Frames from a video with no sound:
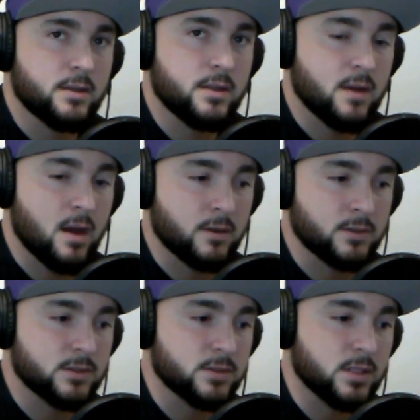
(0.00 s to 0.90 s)

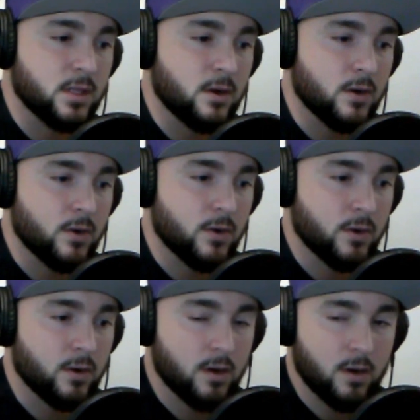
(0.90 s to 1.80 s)
Donalds
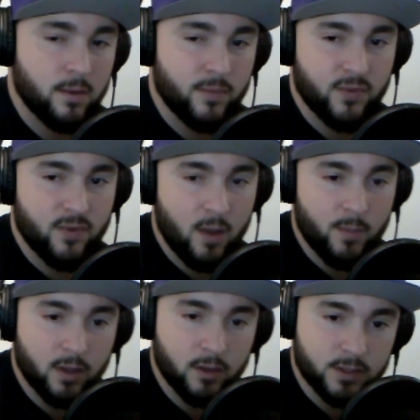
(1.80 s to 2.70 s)
or the Von
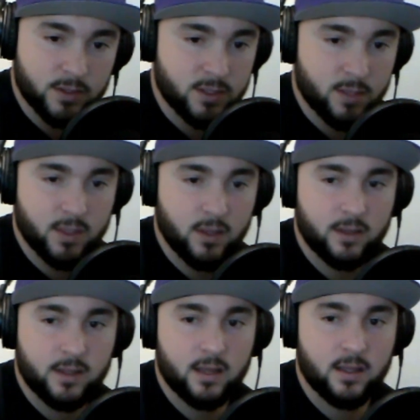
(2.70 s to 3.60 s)
Millers or something
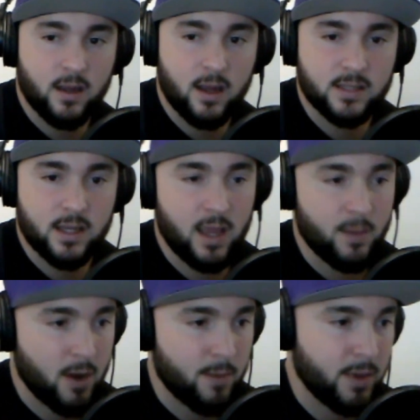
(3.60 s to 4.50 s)
like that. The guys that
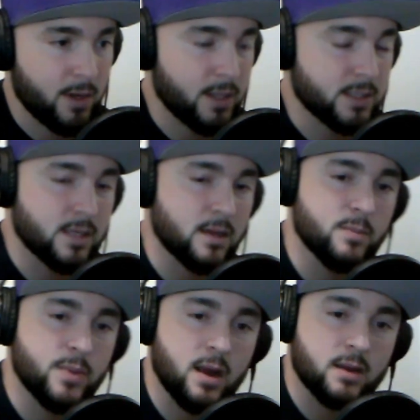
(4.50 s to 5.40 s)
came out, made an instant
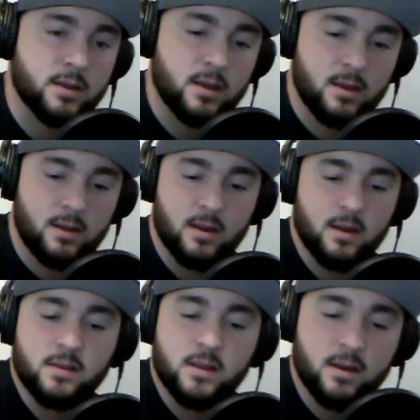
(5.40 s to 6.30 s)
impact,
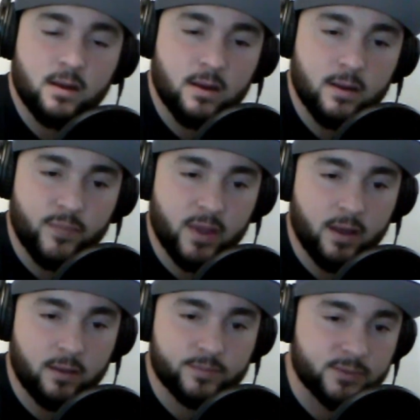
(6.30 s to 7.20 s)
and then
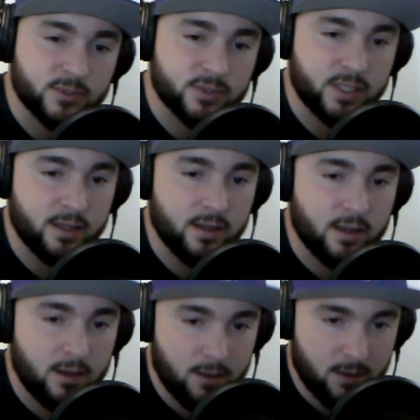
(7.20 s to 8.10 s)
yeah, you'll see it.
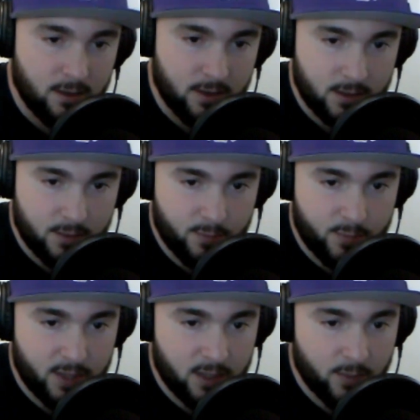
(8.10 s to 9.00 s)

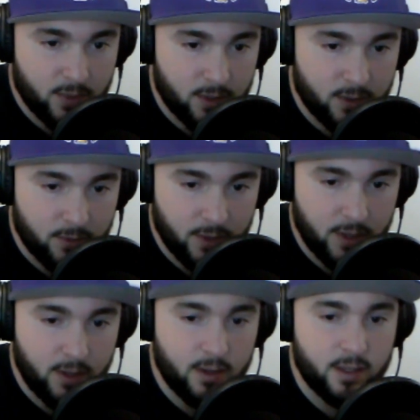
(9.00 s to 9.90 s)
Pick number
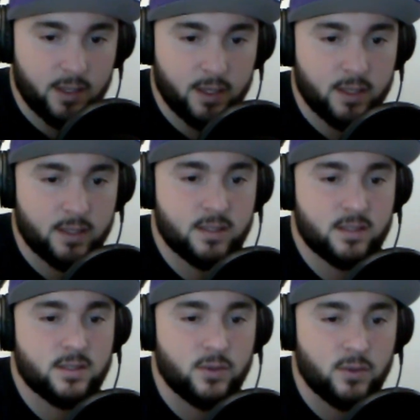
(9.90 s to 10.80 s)
3 is
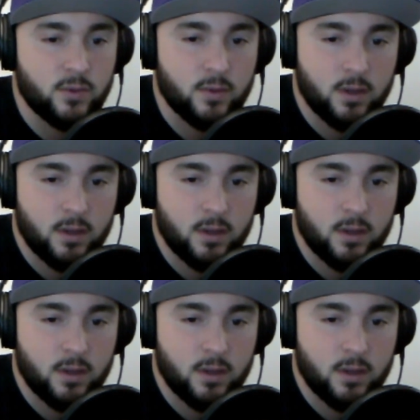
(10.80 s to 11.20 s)
to